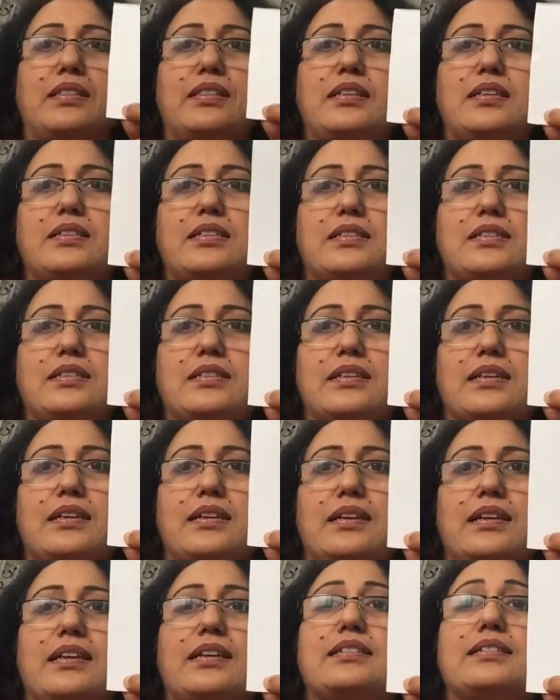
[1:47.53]
this
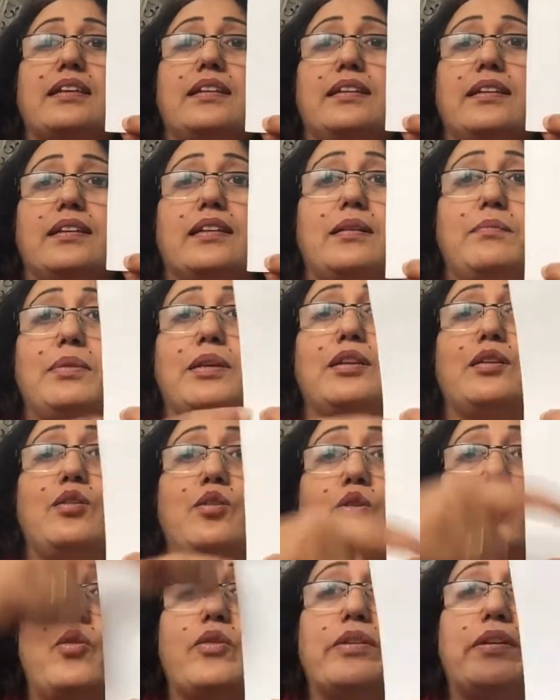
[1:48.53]
is a little bit
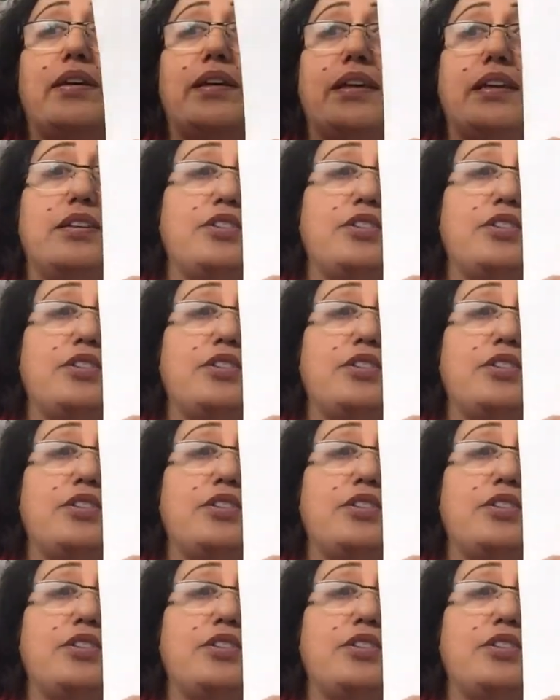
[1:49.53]
longer in